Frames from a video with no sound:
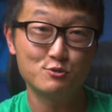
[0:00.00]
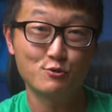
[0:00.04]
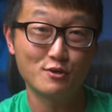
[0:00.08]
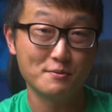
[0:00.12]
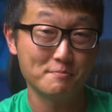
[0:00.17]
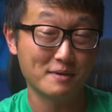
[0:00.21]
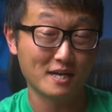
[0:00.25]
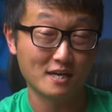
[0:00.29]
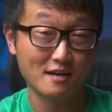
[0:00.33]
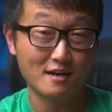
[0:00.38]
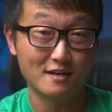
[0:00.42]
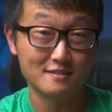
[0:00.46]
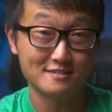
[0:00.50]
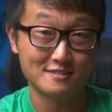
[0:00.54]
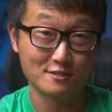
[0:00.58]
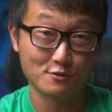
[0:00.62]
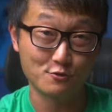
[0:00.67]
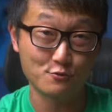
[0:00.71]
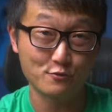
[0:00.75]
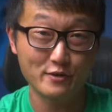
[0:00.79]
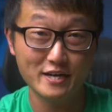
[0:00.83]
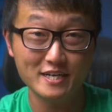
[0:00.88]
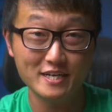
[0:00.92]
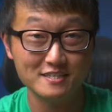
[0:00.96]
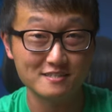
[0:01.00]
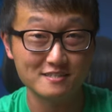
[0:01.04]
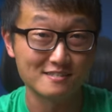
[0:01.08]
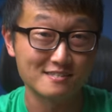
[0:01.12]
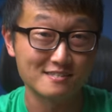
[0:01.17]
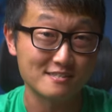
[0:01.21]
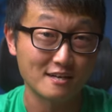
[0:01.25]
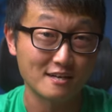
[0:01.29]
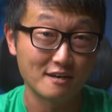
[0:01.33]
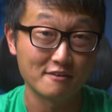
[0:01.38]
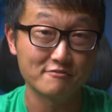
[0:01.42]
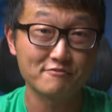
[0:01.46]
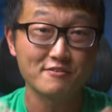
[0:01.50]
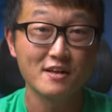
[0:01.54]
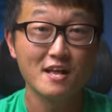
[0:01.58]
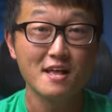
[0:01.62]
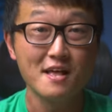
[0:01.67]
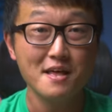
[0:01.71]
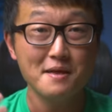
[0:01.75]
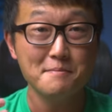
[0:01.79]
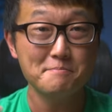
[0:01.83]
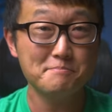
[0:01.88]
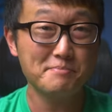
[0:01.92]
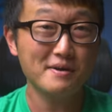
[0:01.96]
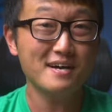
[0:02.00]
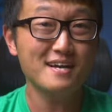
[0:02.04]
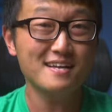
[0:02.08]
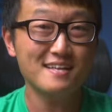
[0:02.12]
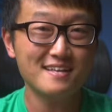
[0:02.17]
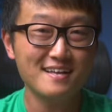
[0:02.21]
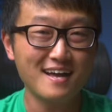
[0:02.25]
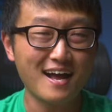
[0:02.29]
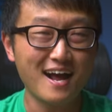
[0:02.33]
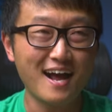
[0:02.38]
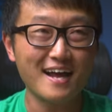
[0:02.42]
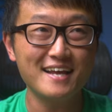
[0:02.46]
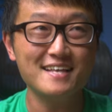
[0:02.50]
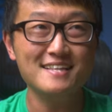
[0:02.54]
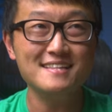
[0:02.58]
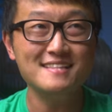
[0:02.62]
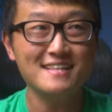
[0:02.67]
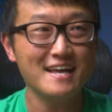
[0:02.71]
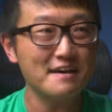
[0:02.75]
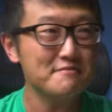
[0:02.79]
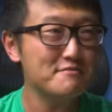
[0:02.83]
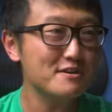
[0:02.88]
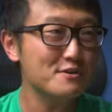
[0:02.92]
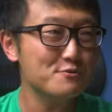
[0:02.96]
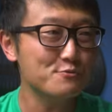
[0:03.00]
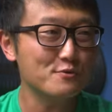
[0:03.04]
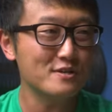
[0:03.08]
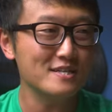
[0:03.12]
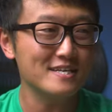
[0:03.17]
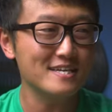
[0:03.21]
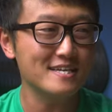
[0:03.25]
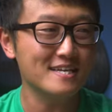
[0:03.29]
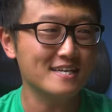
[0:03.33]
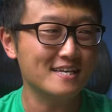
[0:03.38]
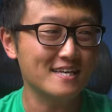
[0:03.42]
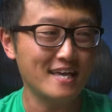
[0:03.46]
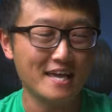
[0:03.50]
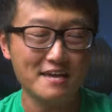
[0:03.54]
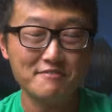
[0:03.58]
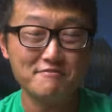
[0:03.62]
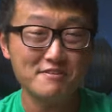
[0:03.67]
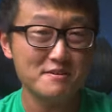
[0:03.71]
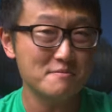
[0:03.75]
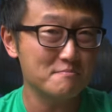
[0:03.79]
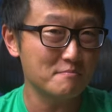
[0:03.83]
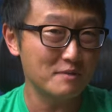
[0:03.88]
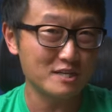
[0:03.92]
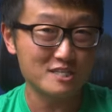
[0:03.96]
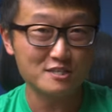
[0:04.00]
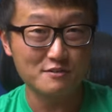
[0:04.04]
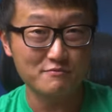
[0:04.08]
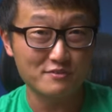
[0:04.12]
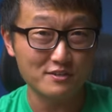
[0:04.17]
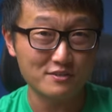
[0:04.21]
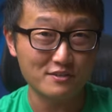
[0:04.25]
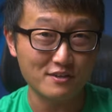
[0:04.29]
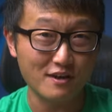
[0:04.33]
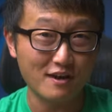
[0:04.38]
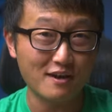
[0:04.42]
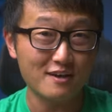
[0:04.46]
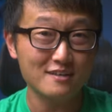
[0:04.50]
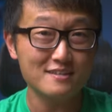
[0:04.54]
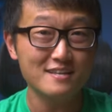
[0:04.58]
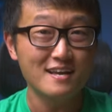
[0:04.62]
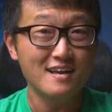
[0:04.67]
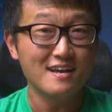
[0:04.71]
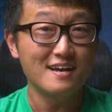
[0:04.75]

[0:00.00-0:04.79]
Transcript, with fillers: doing my content creation stuff, but I never really gave it much of a thought